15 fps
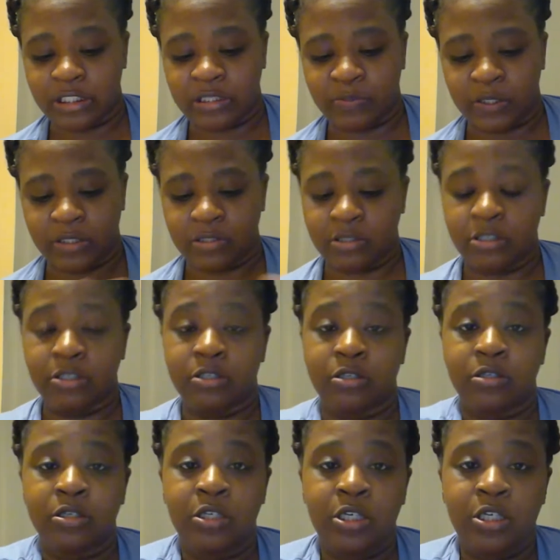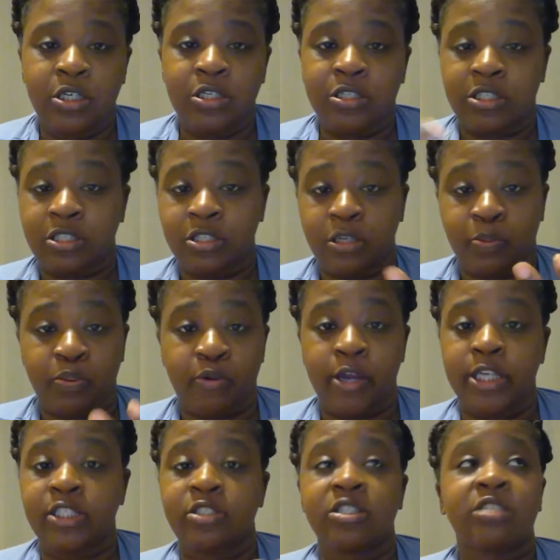to speak to depression.